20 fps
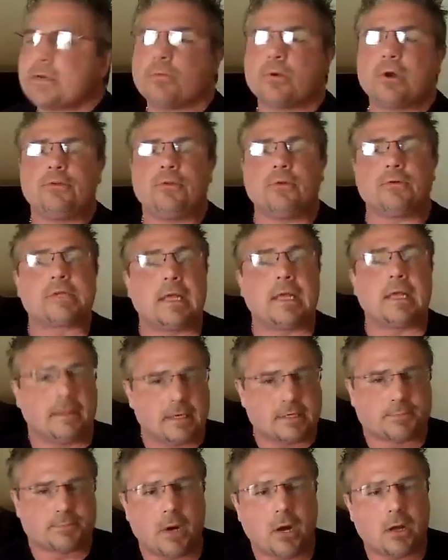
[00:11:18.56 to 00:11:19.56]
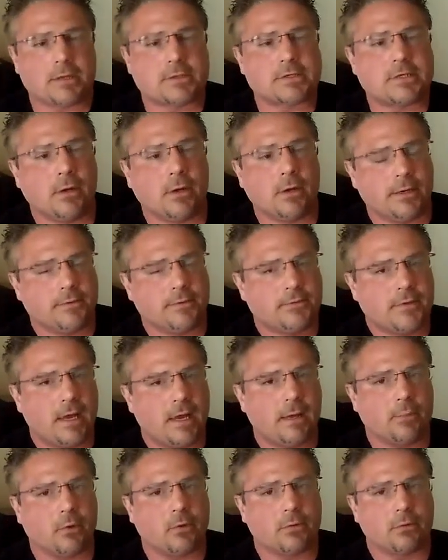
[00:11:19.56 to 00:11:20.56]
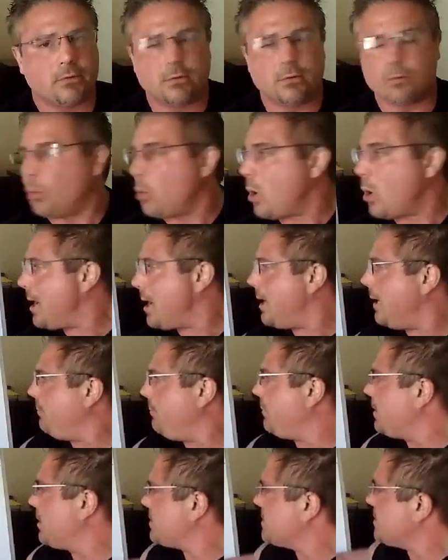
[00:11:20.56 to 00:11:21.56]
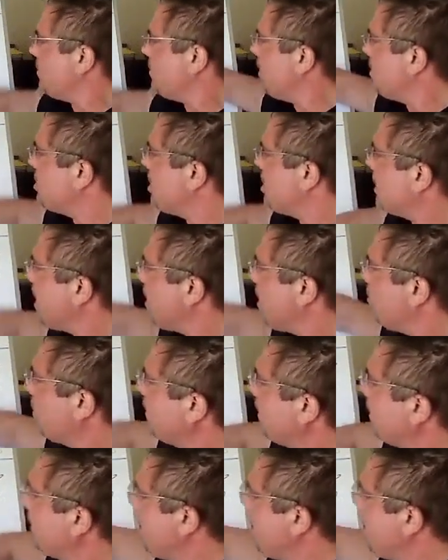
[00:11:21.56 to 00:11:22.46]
I want to do is get this policy on the table. Why? Because I want to check out what the